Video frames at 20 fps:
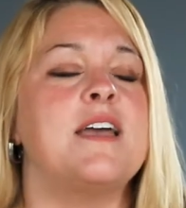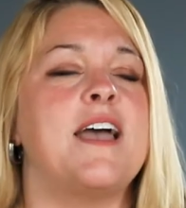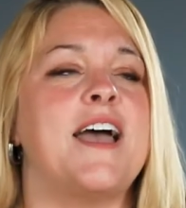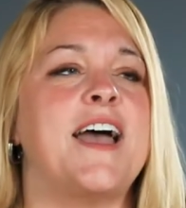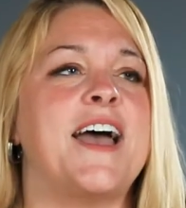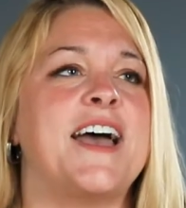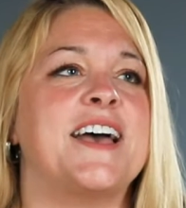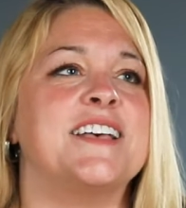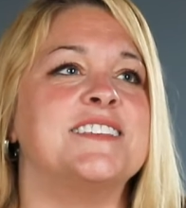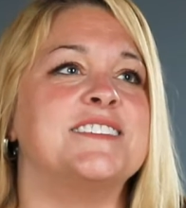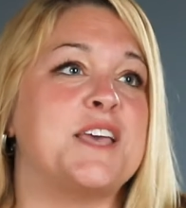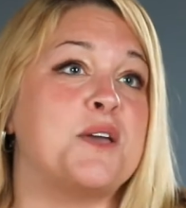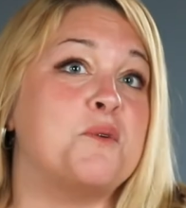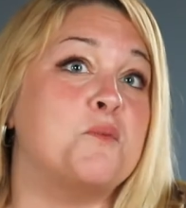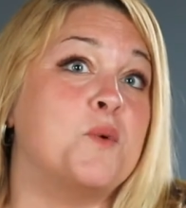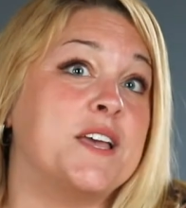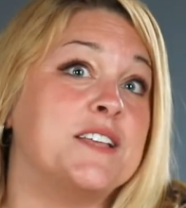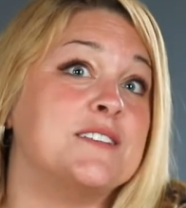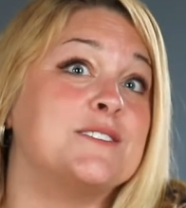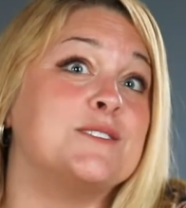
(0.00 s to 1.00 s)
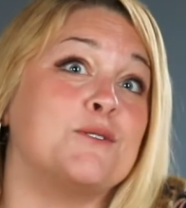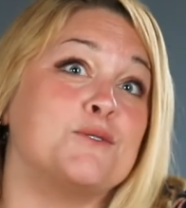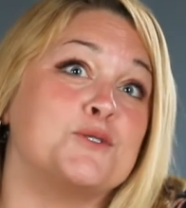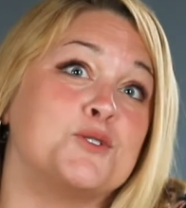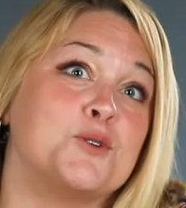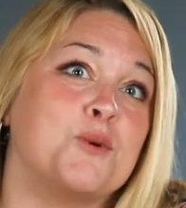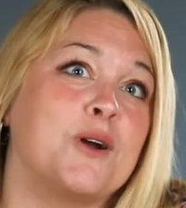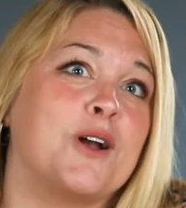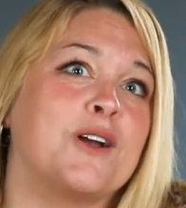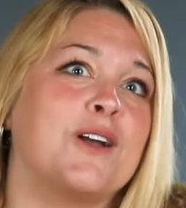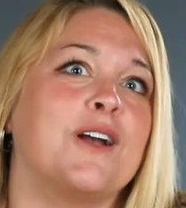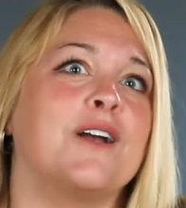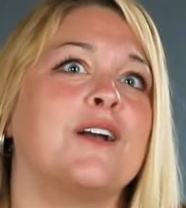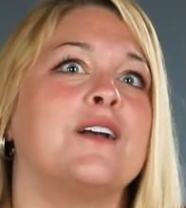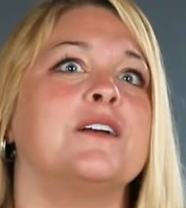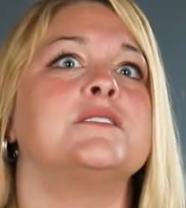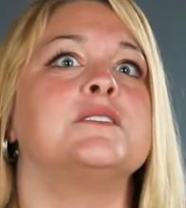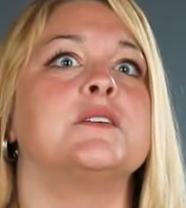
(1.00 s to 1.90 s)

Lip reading: as a white social worker